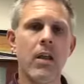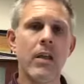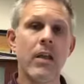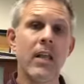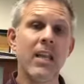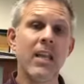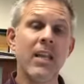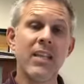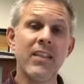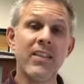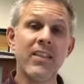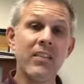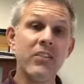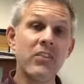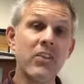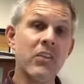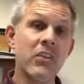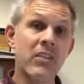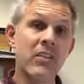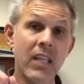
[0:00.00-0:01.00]
on.
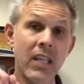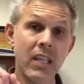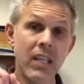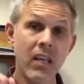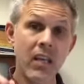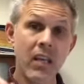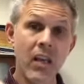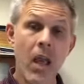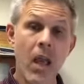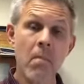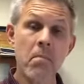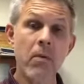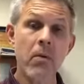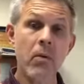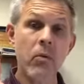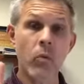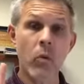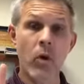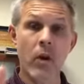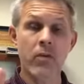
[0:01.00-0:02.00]
This is the
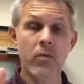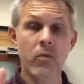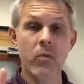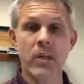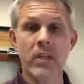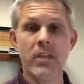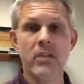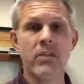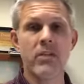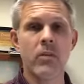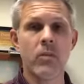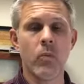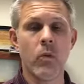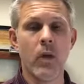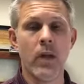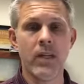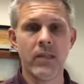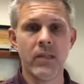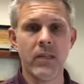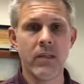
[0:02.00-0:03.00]
number one reason
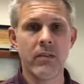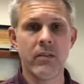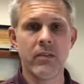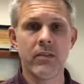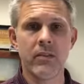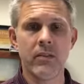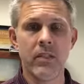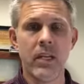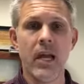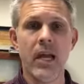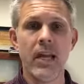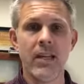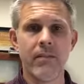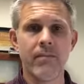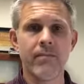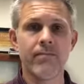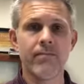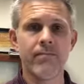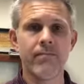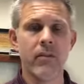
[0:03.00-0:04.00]
why deals die.
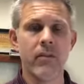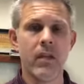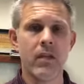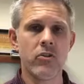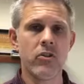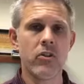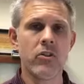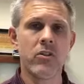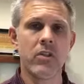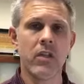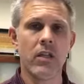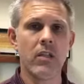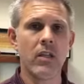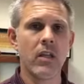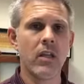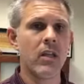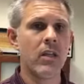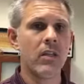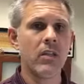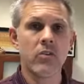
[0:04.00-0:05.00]

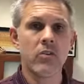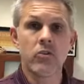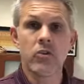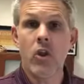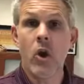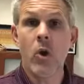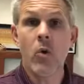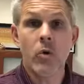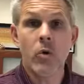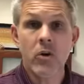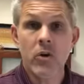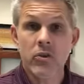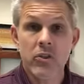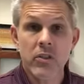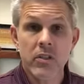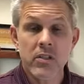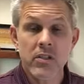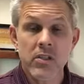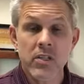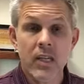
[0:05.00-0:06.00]
There's no
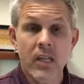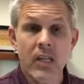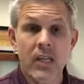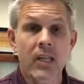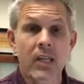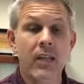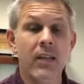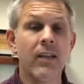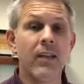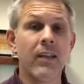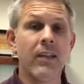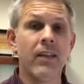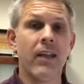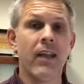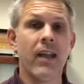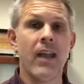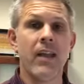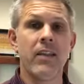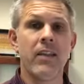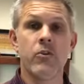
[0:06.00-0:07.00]
urgency,
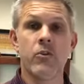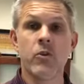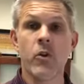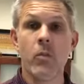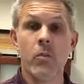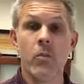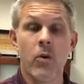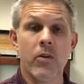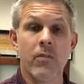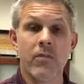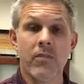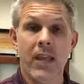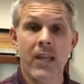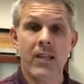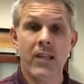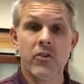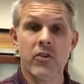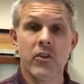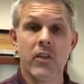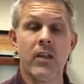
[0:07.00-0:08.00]
there's no
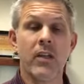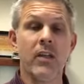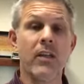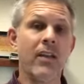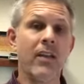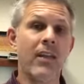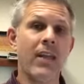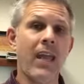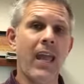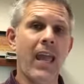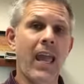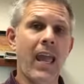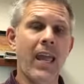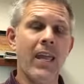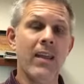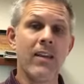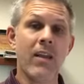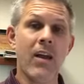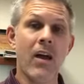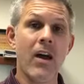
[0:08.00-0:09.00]
motivation,
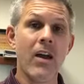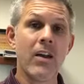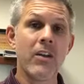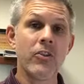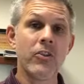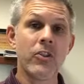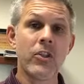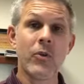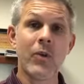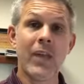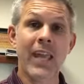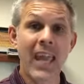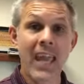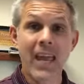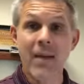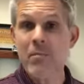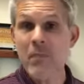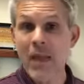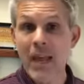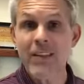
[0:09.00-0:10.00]
and honestly, you
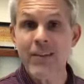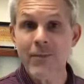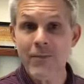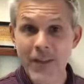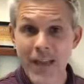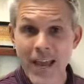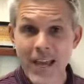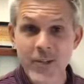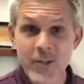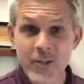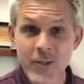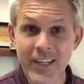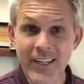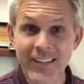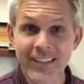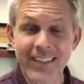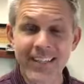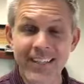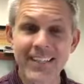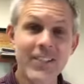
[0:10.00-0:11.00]
can't manufacture
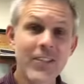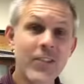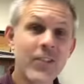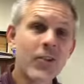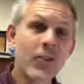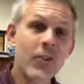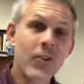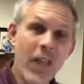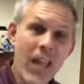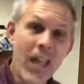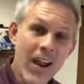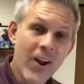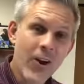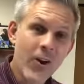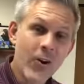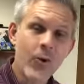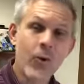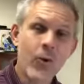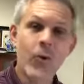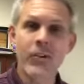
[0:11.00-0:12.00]
it. It's either
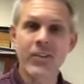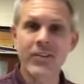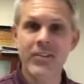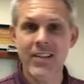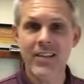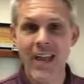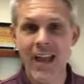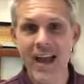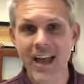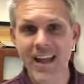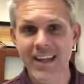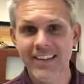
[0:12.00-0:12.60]
there or it's not.